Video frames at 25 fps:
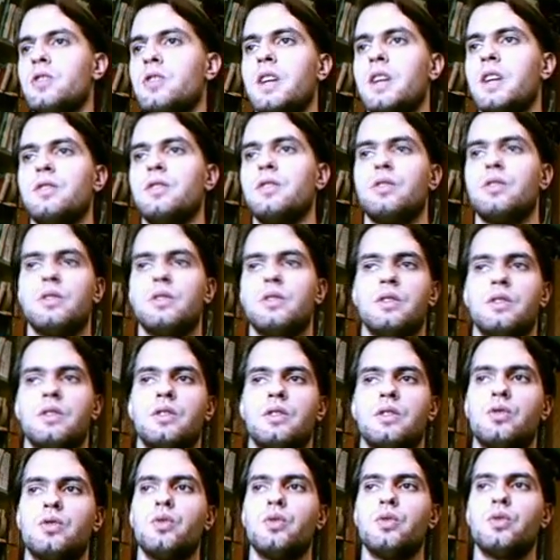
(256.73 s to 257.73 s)
tend
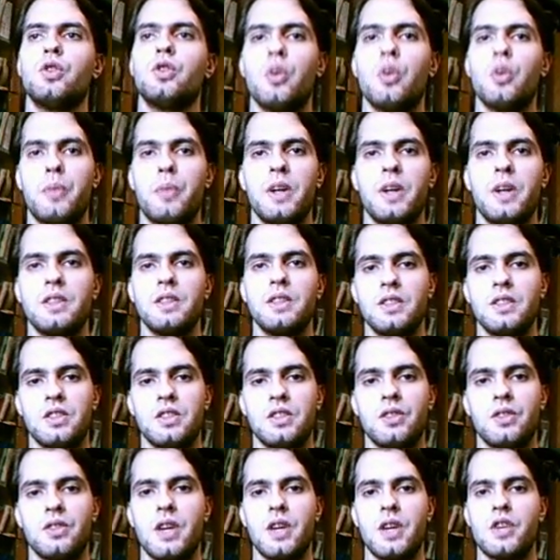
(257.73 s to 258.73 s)
to European
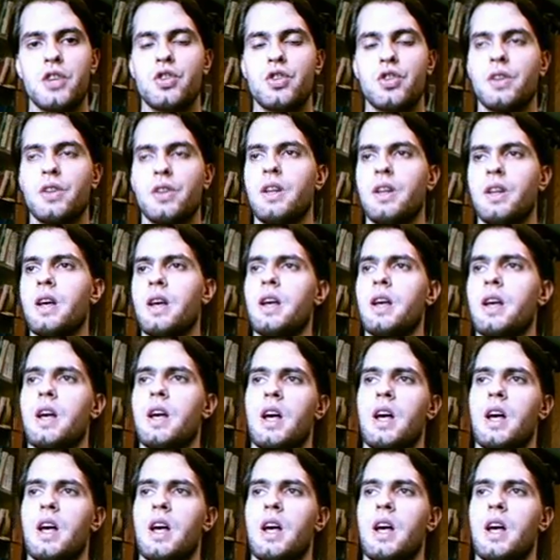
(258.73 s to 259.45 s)
integration.